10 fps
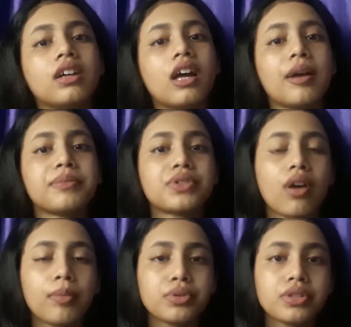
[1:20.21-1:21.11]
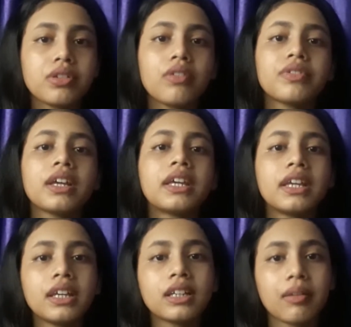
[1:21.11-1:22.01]
absorption of the
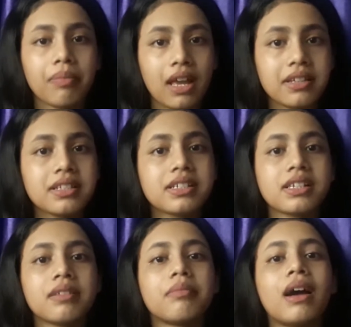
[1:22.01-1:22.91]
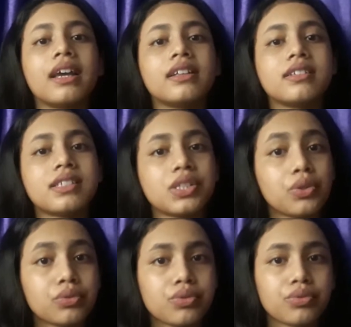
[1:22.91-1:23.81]
heat capacity by the
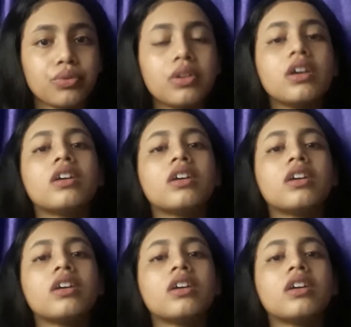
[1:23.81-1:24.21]
CO2